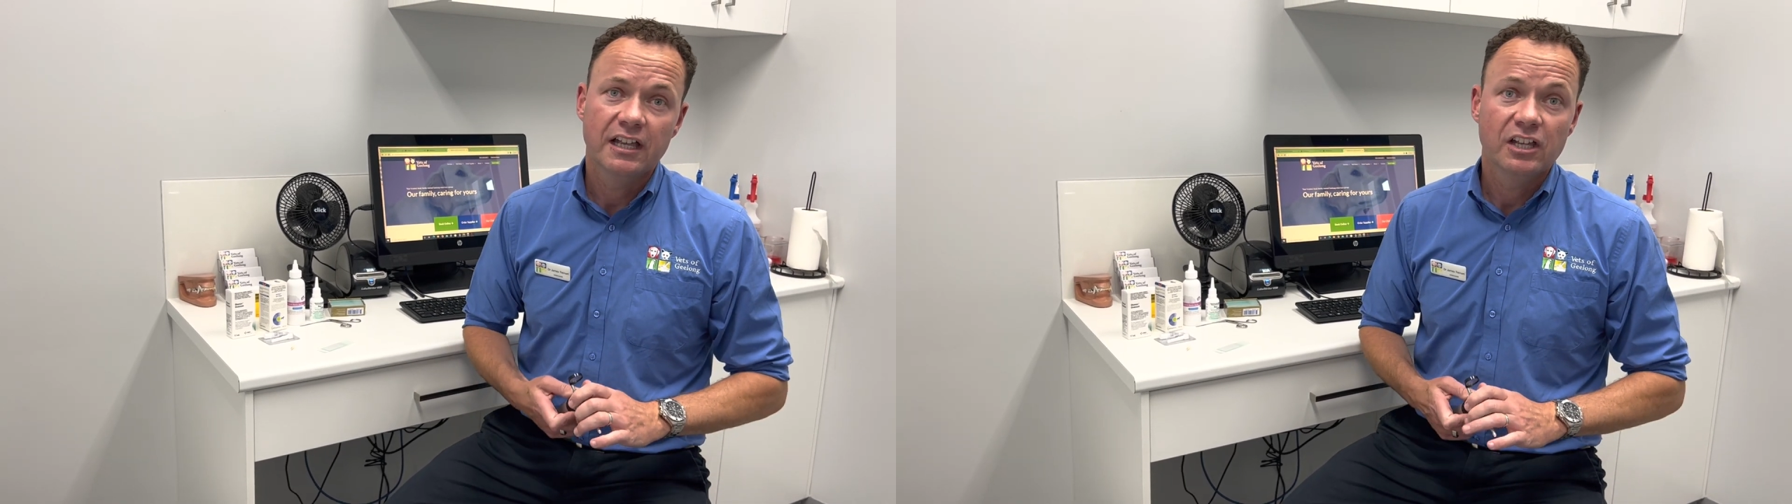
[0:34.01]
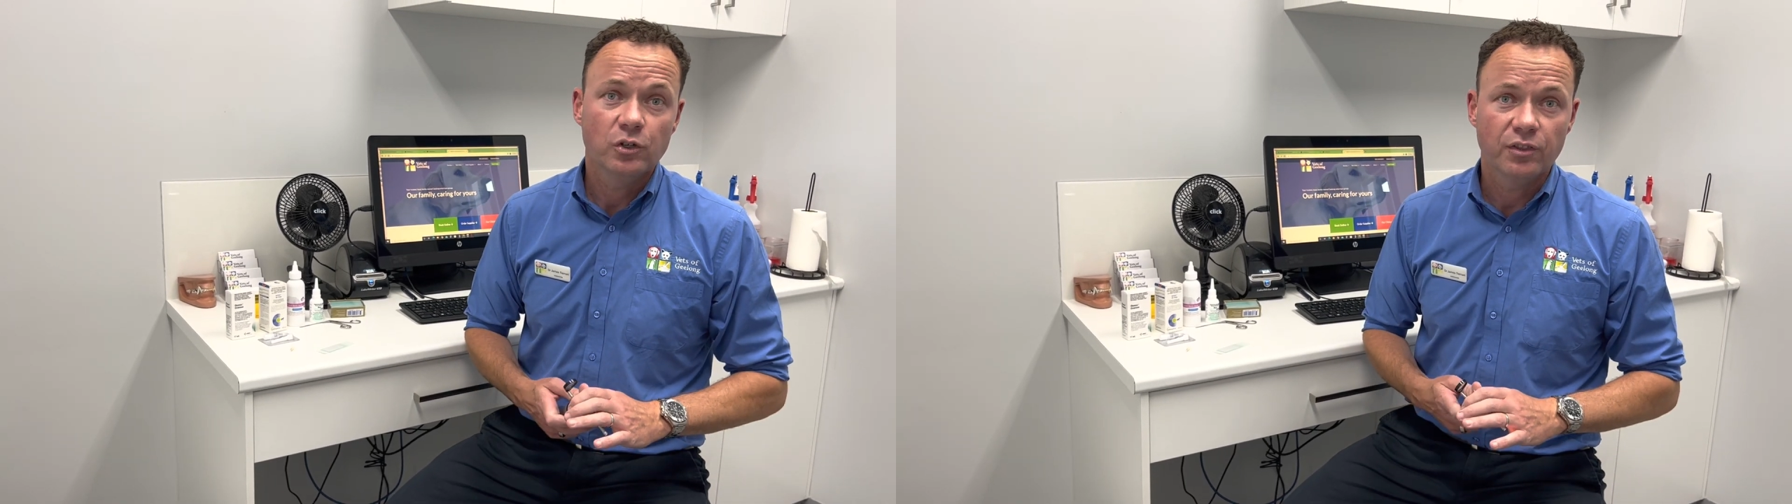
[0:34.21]

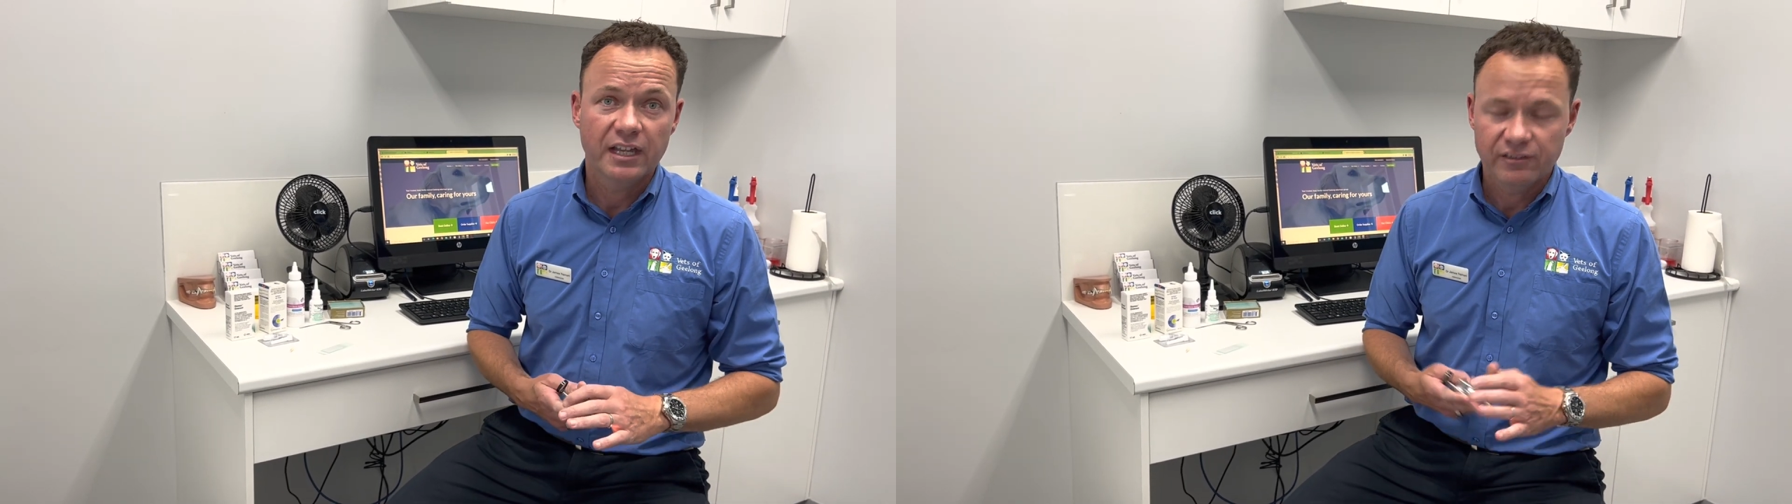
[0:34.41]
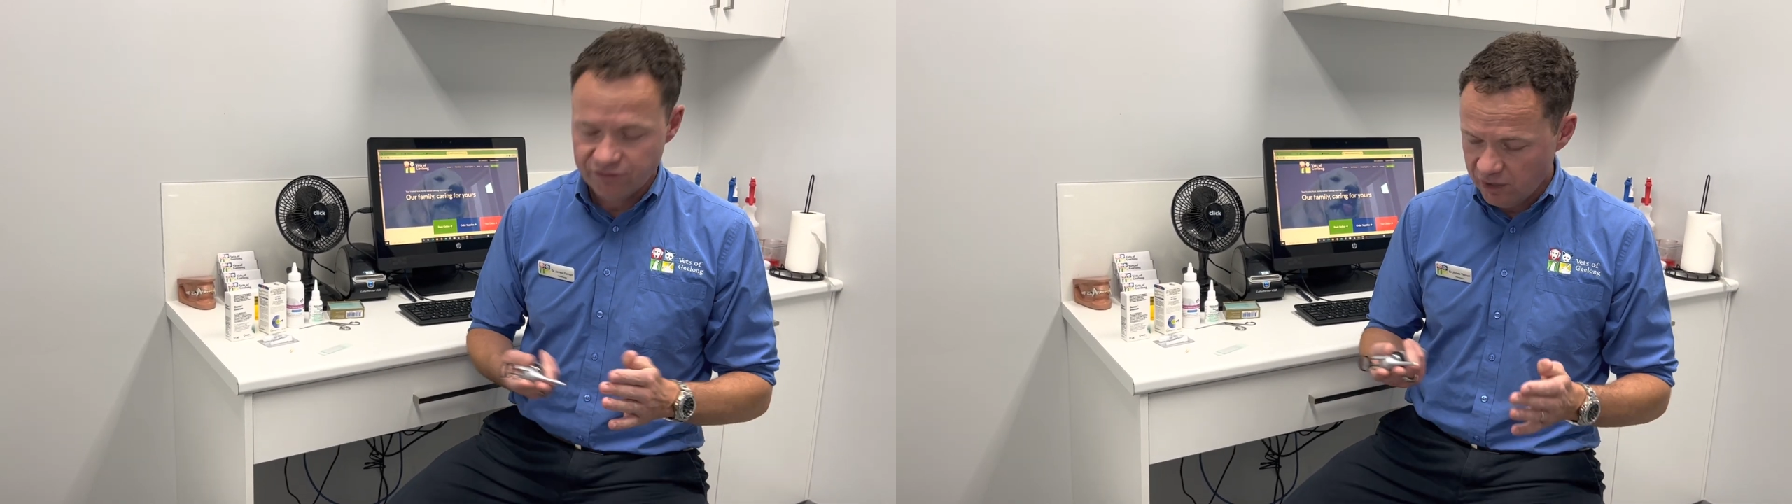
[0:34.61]
You'll
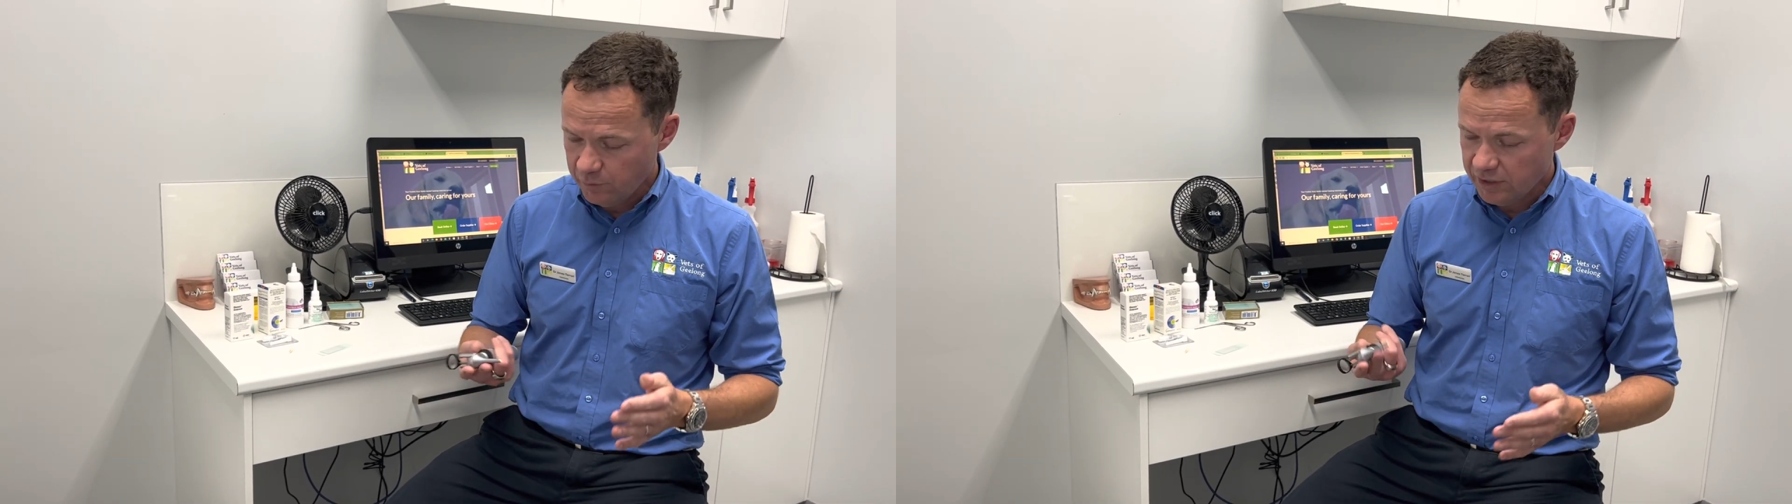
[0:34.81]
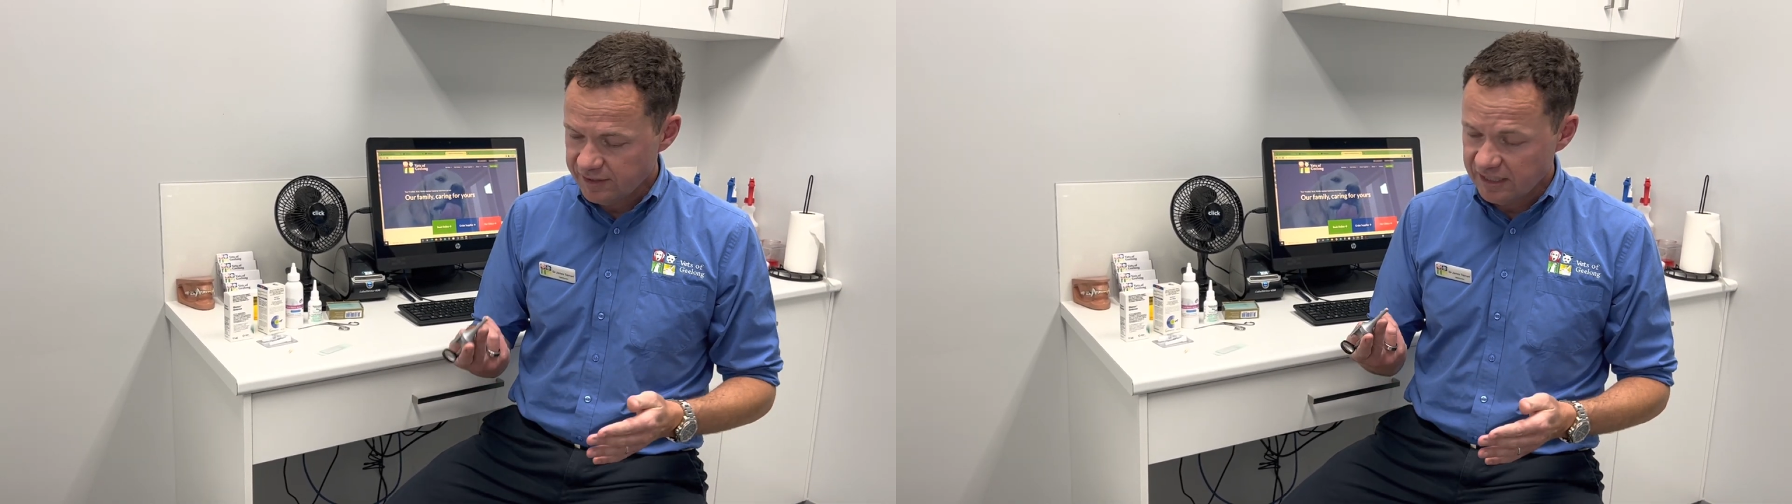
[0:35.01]
then find
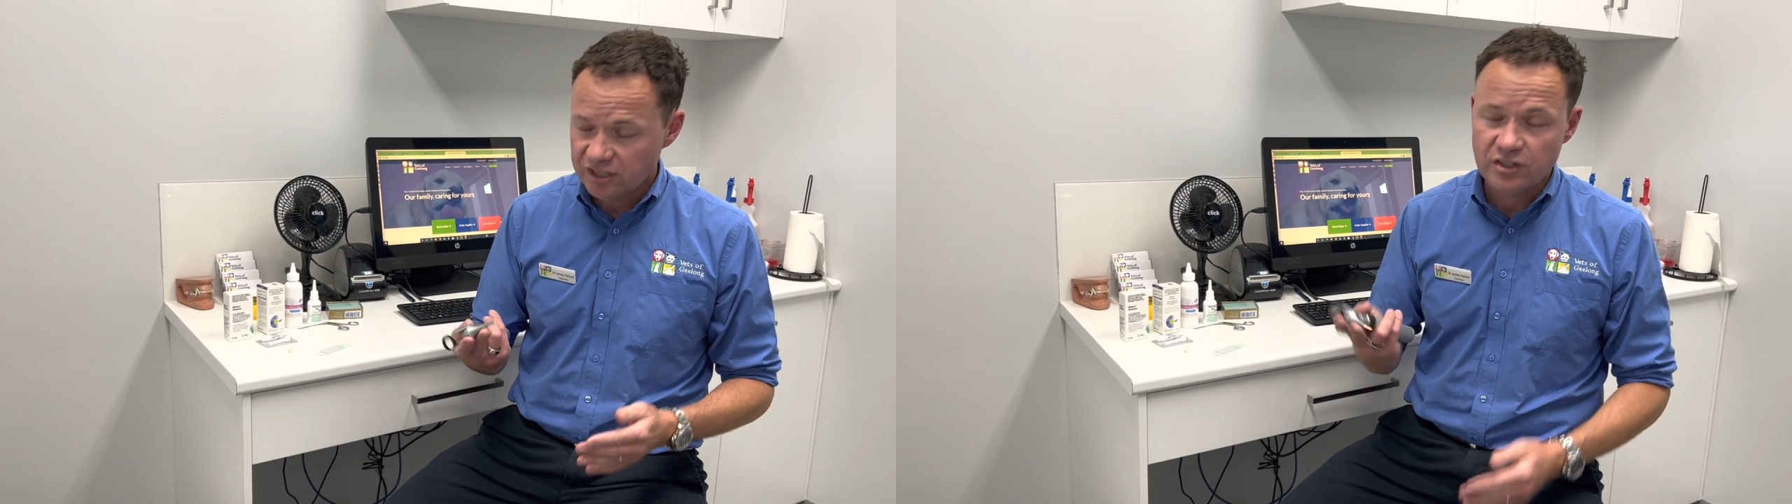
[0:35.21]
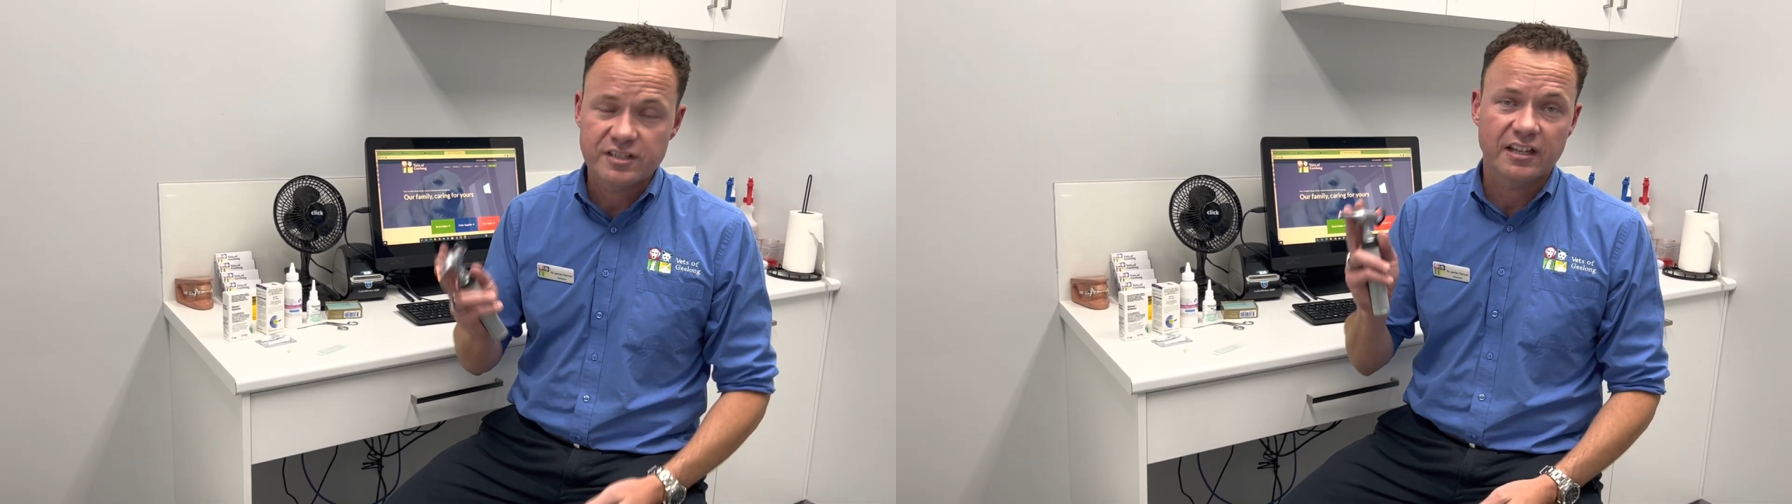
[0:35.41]
we tend to
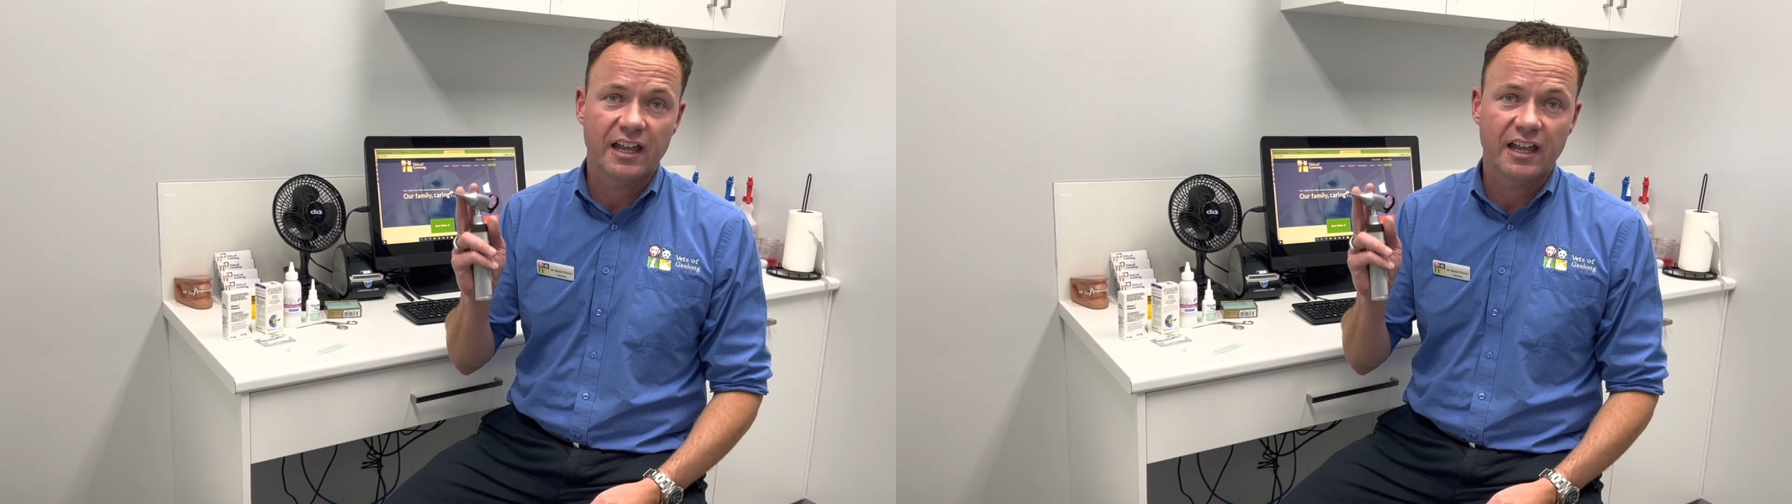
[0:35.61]
use